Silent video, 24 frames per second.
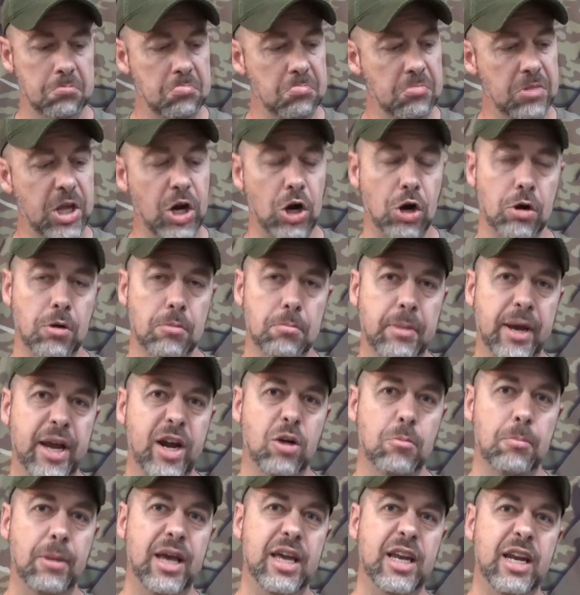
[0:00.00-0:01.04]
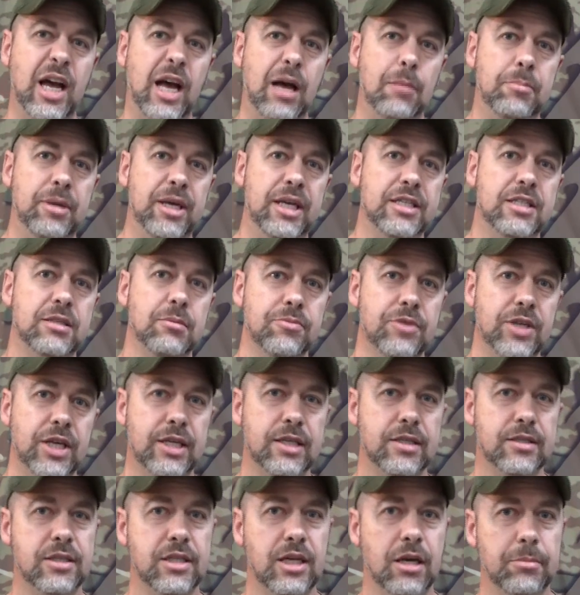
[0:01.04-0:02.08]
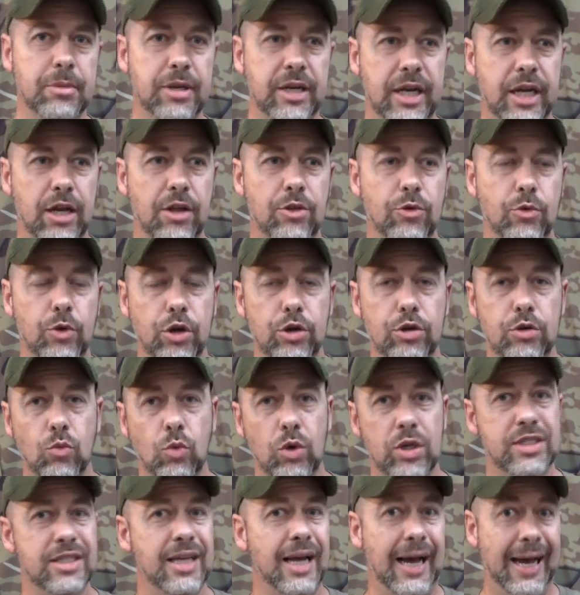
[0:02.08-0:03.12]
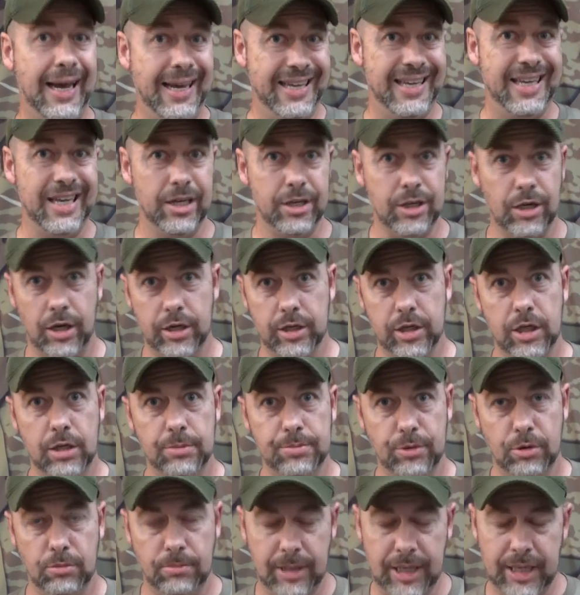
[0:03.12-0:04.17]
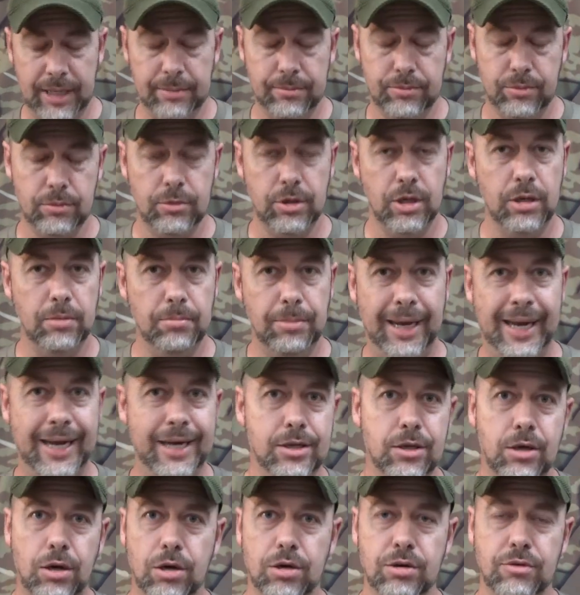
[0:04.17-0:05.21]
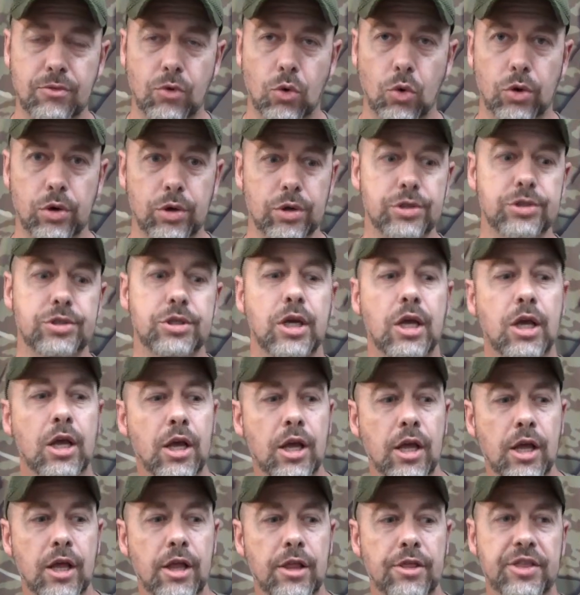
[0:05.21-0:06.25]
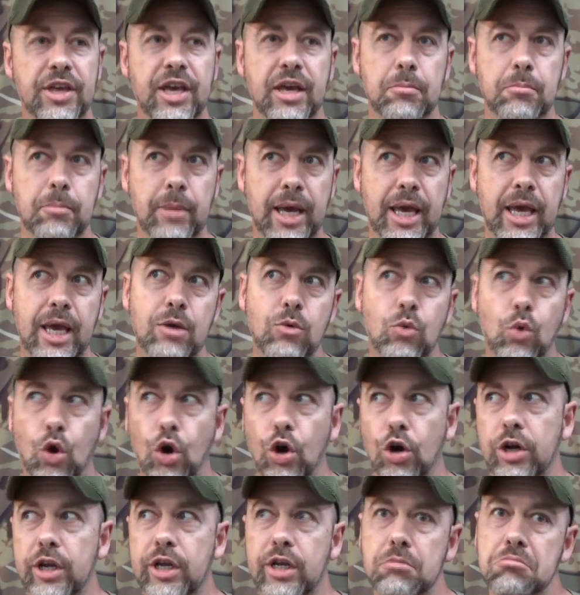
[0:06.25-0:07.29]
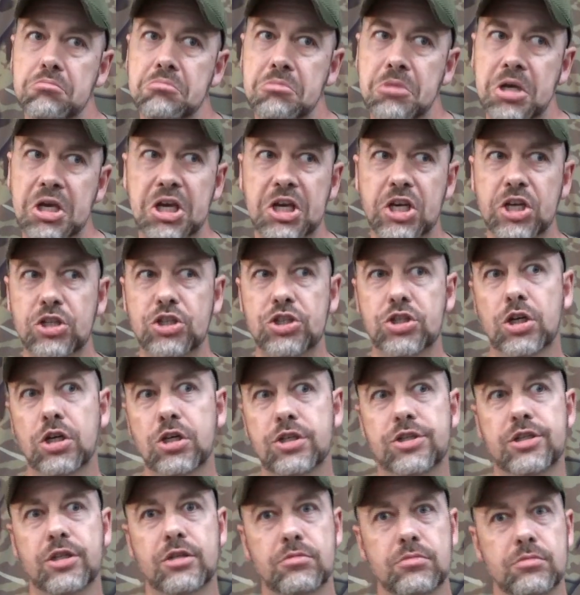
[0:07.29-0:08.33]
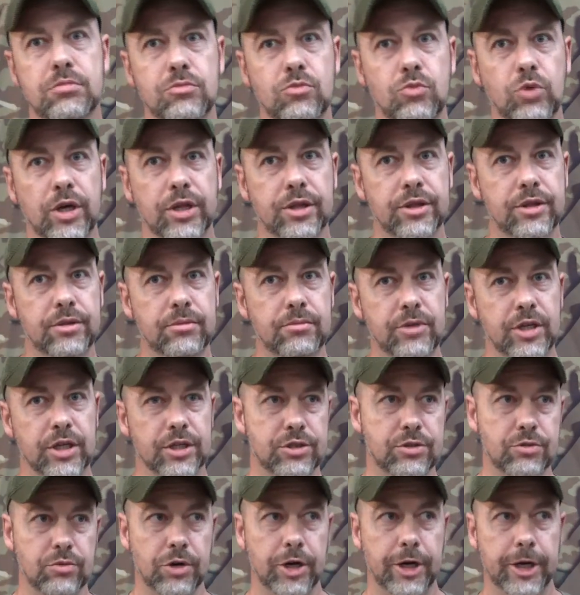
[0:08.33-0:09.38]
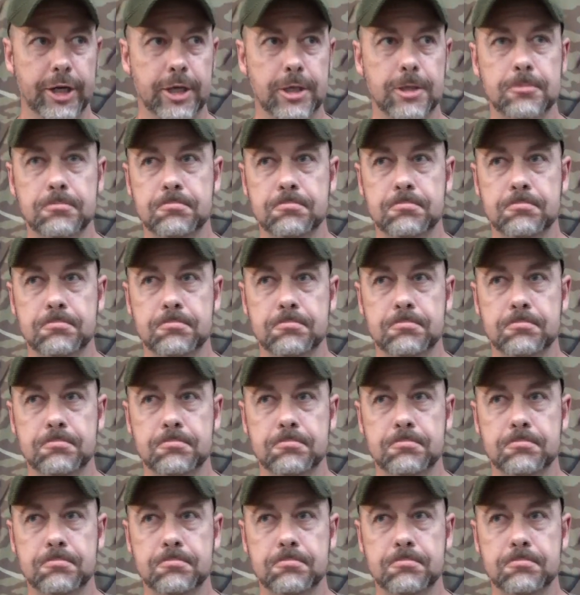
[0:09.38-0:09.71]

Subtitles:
There may or may not be some things coming down the road once I get caught up on my backlog of orders that may work in conjunction with this rig.